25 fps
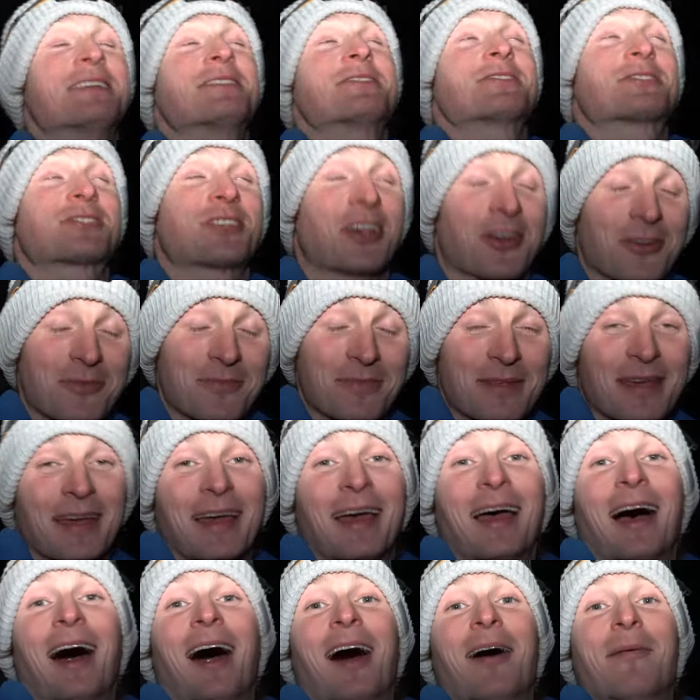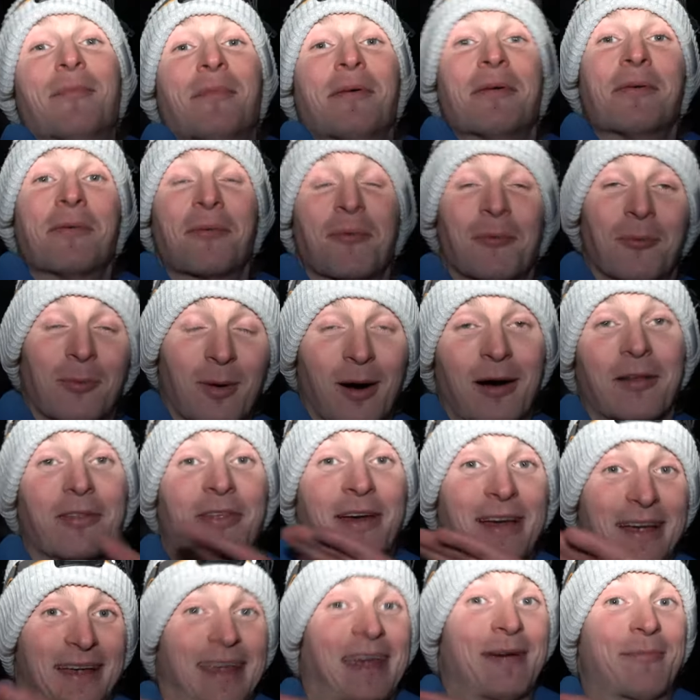So, um, while
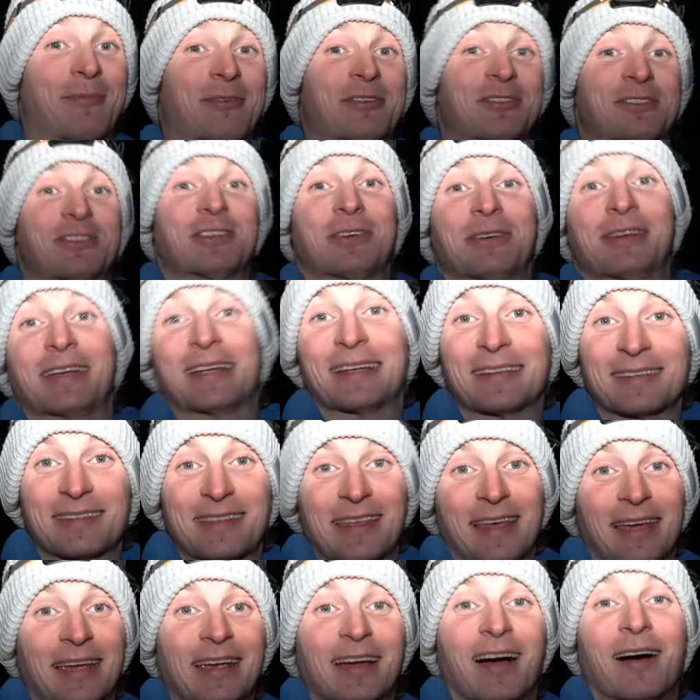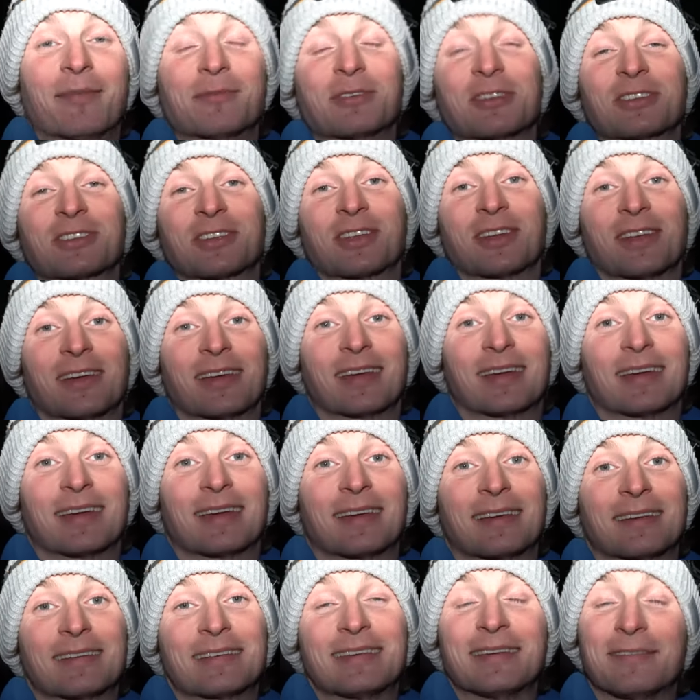that camera is doing its thing, I'm just
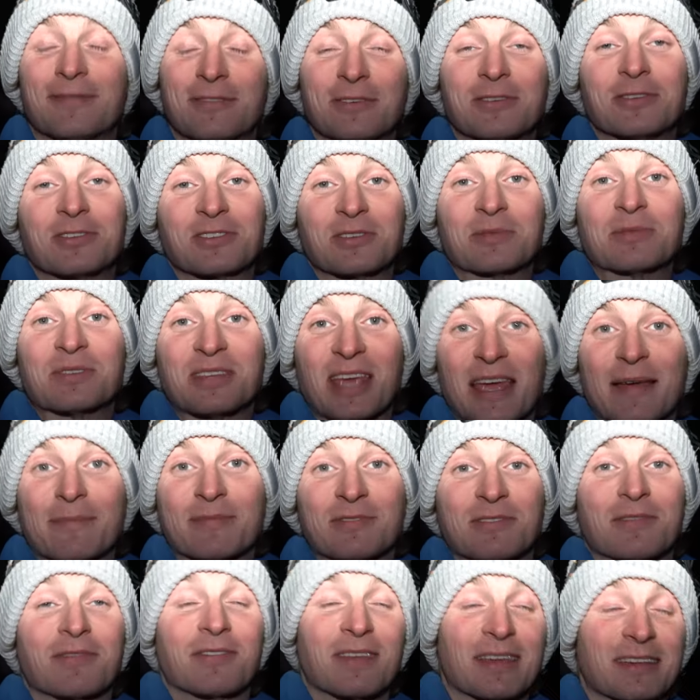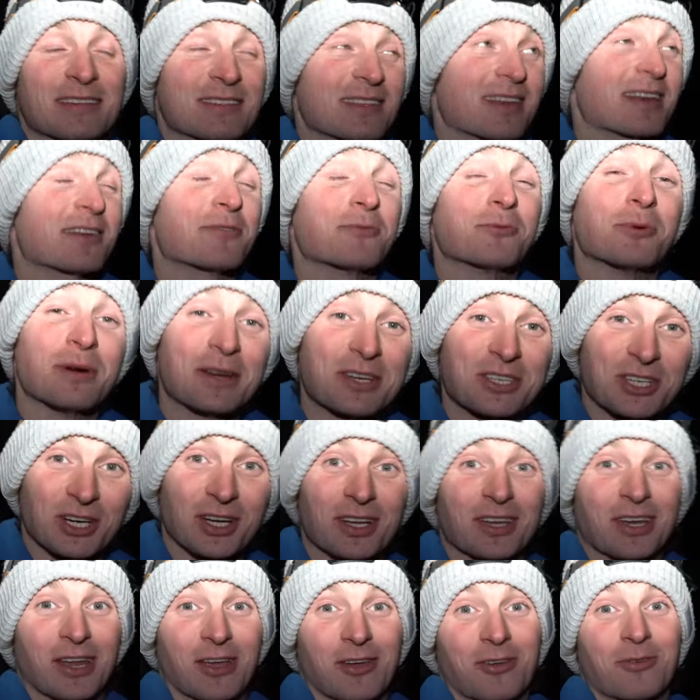gonna give you some tips of things that I wish
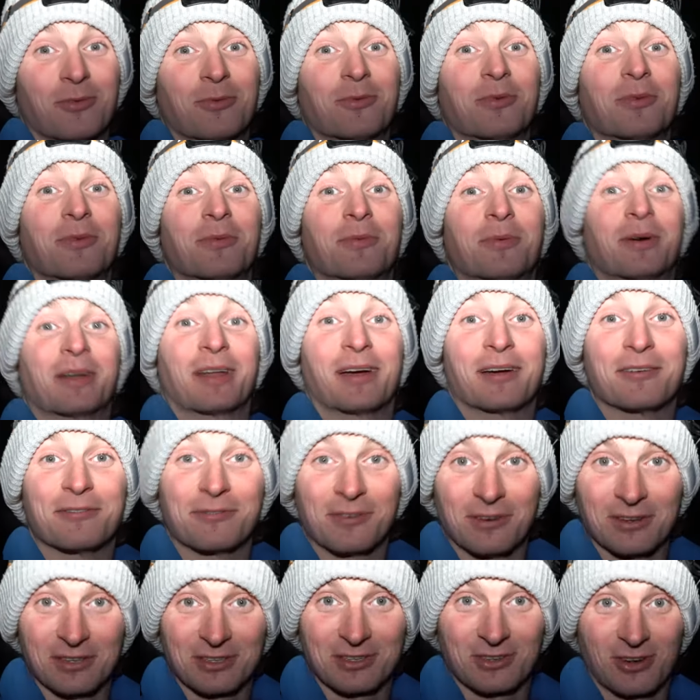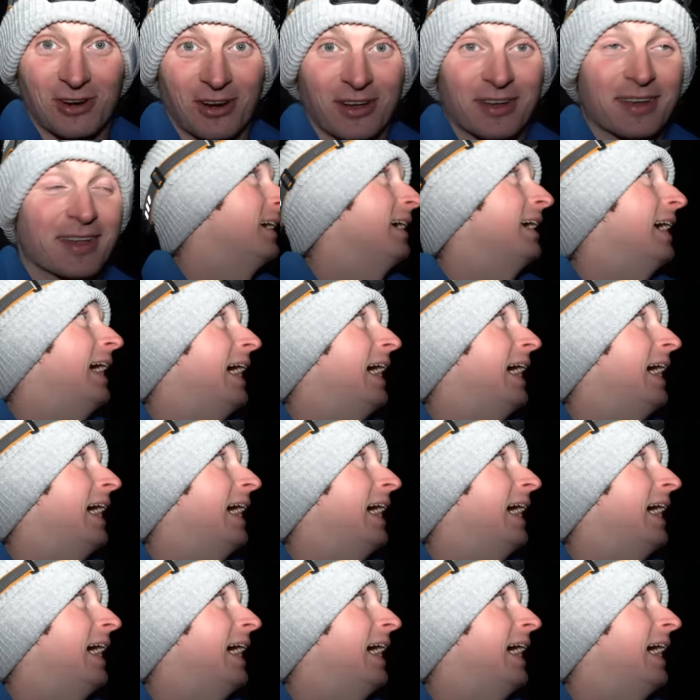I'd known when I first tried.